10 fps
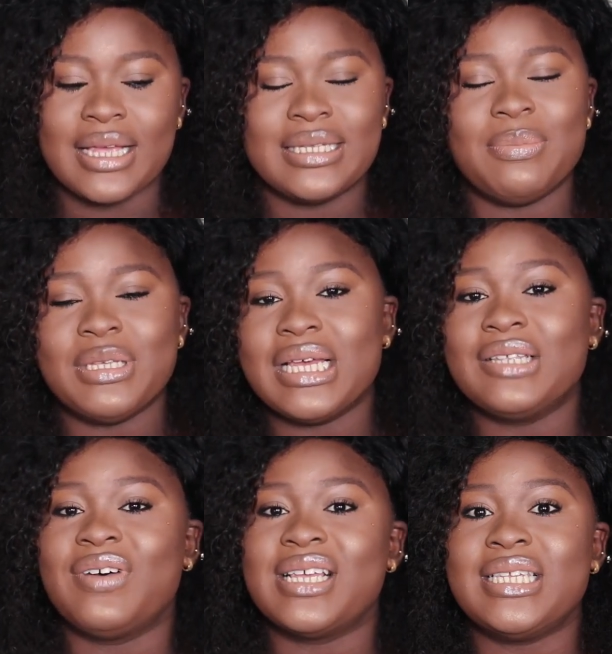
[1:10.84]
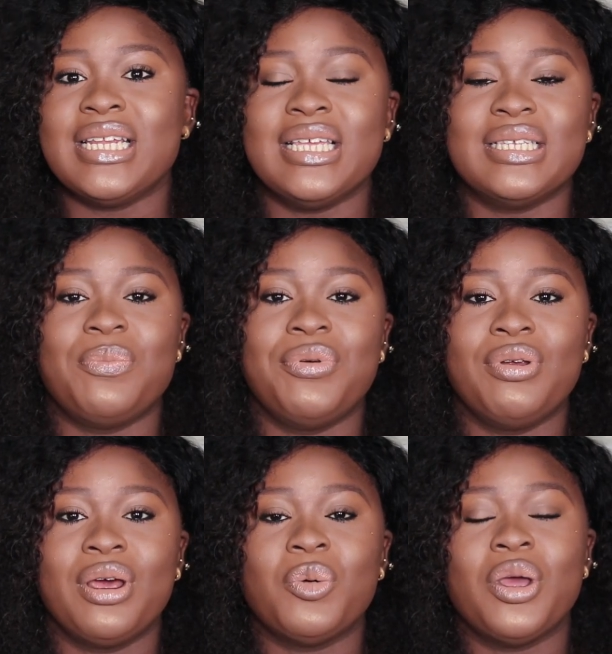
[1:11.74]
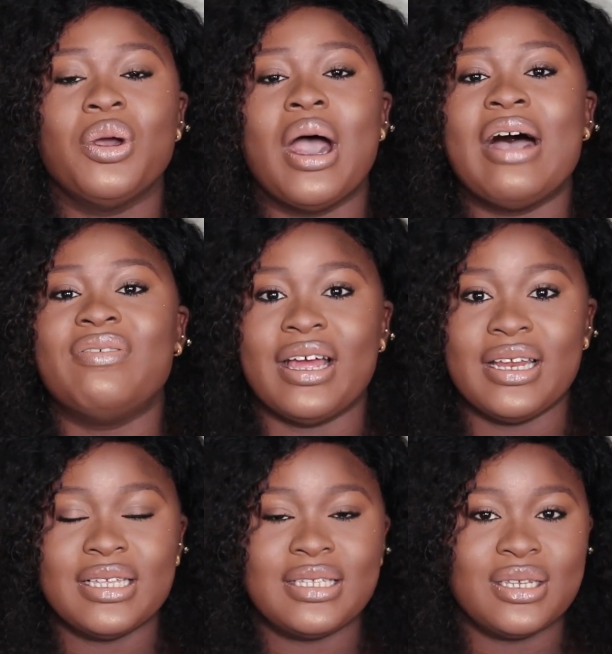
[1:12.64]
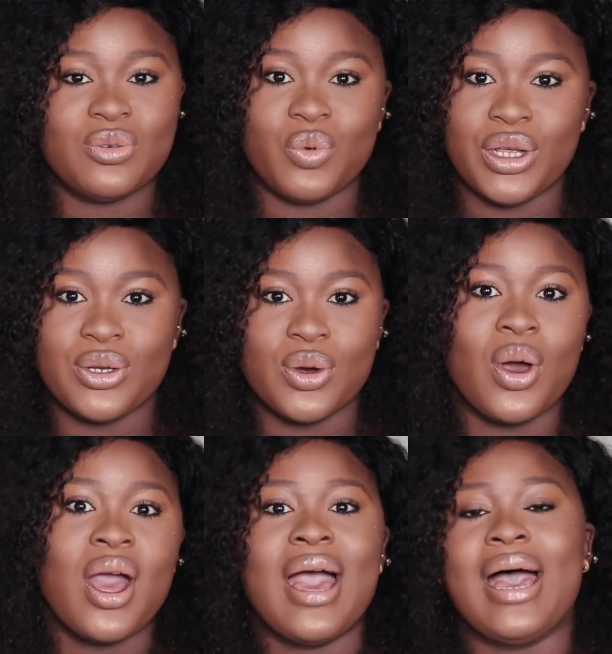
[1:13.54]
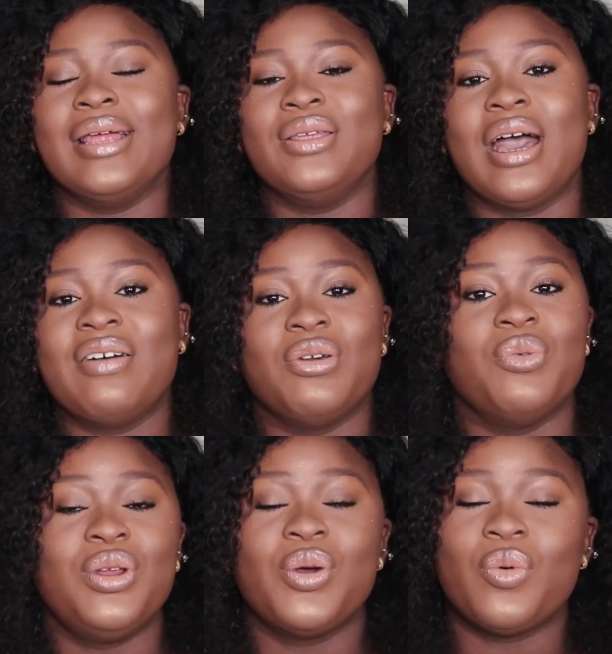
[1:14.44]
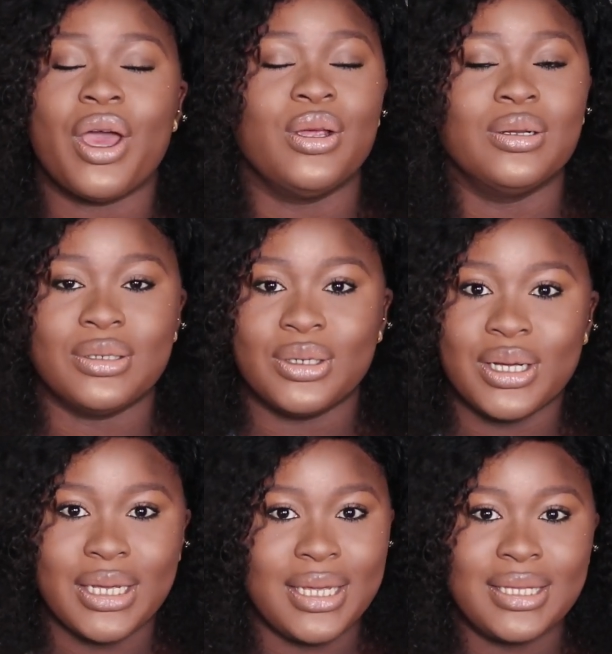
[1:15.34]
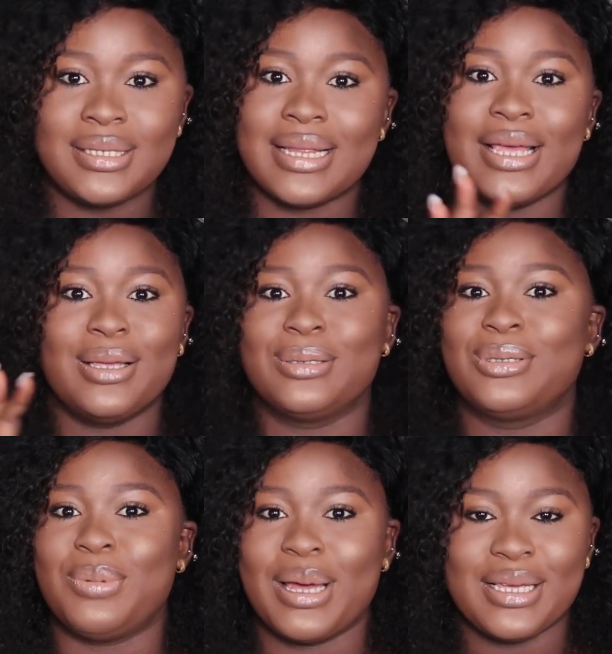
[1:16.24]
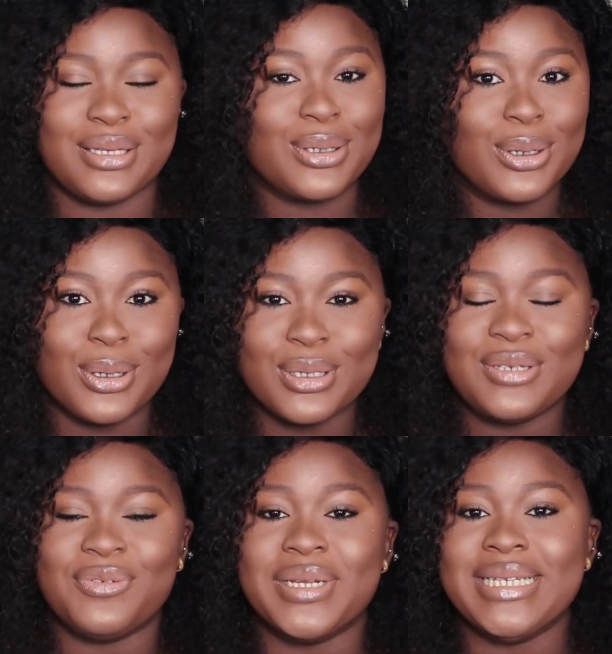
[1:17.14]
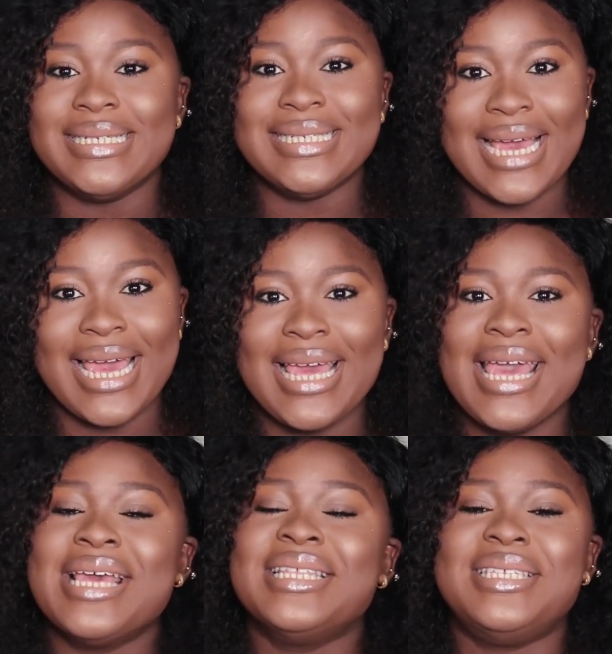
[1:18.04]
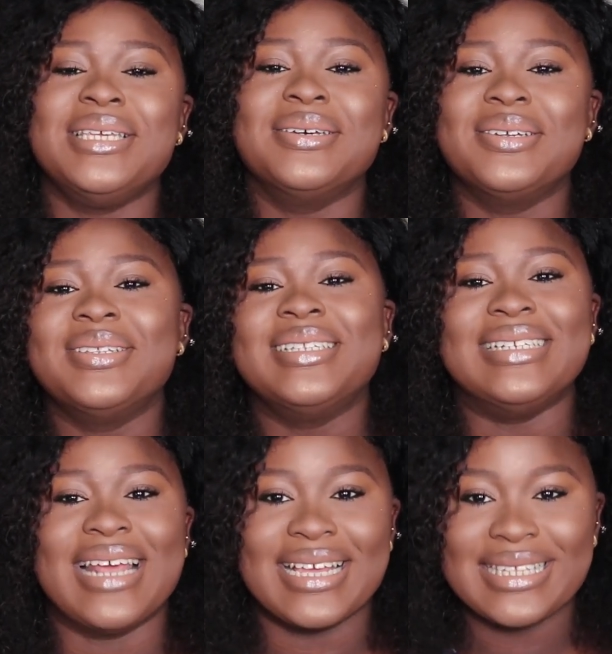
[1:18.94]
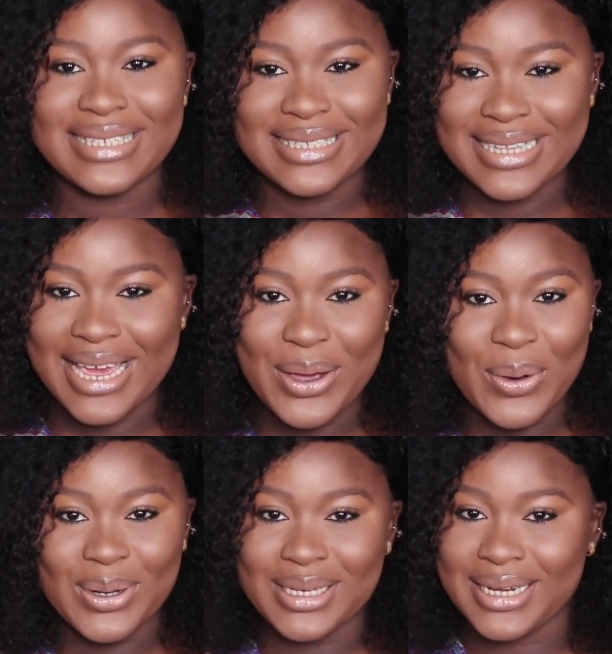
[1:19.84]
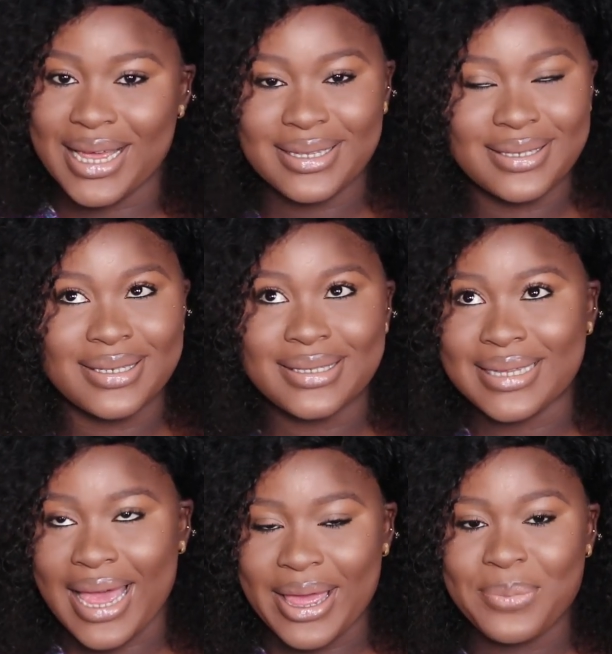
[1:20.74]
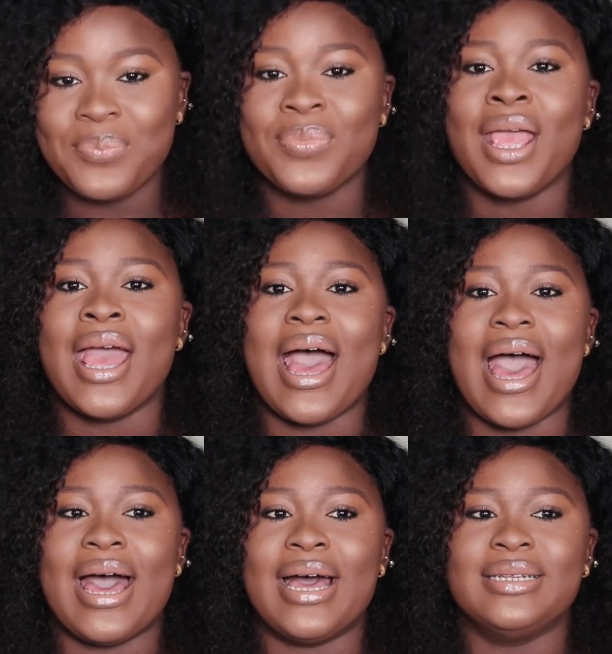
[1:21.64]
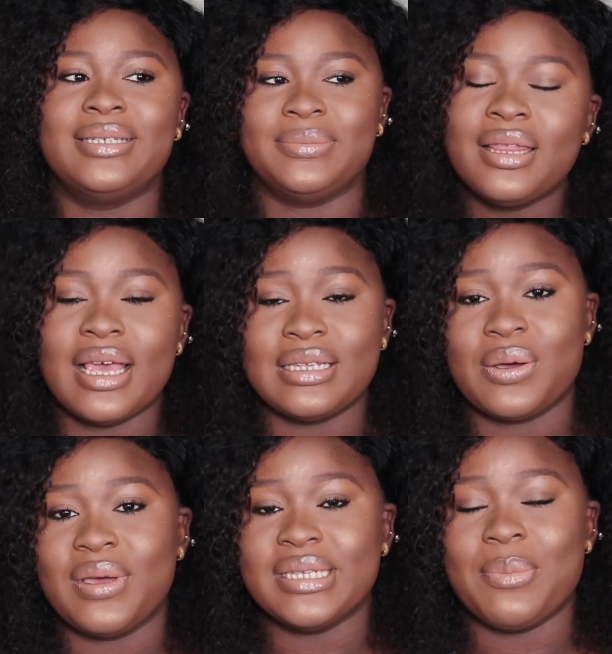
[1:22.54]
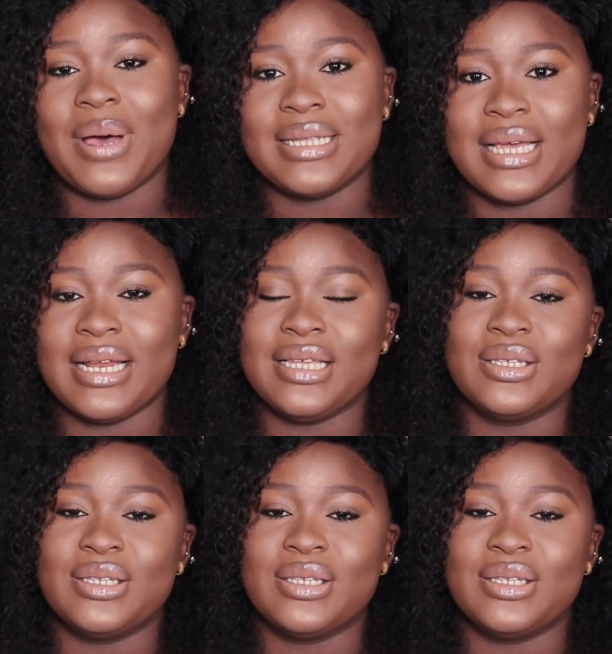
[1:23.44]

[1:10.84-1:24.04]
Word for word: Intermittent fasting is a period where you have an eating window and you have a window where you do not eat, like your stomach is closed for the day till the next day or the next time. And there's always a pattern.